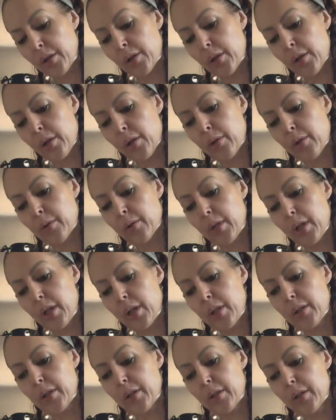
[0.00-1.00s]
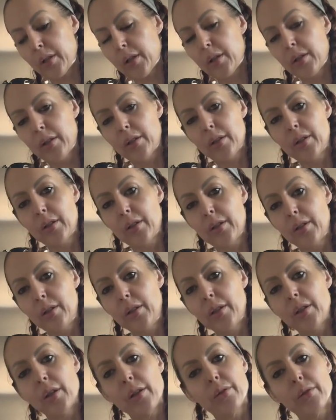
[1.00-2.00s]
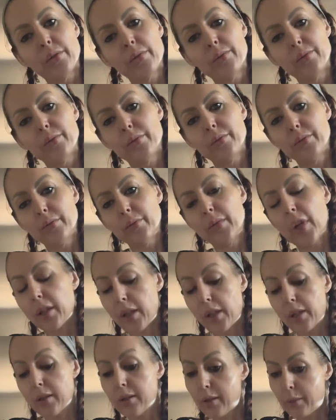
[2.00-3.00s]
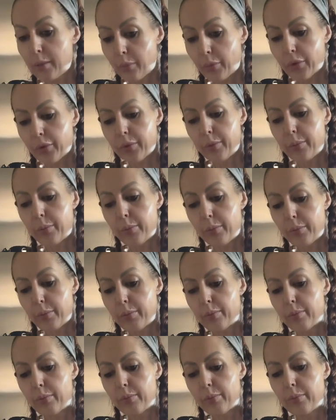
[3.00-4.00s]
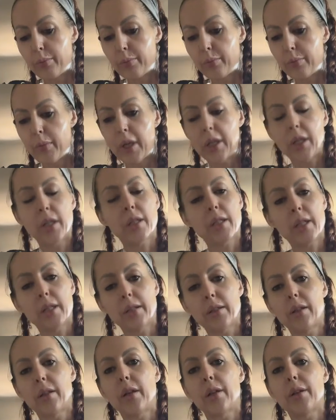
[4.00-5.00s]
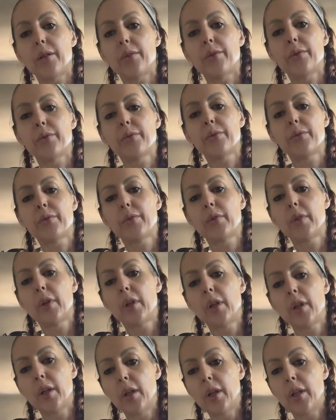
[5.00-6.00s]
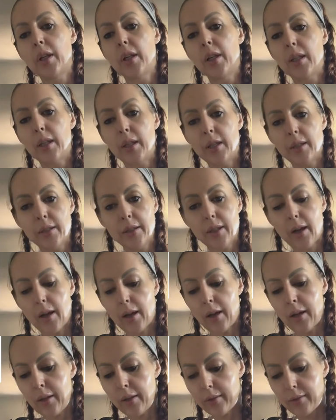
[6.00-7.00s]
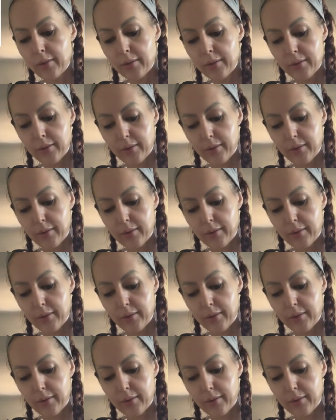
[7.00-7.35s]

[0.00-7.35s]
So it's, not that simple, and it takes a lot of insight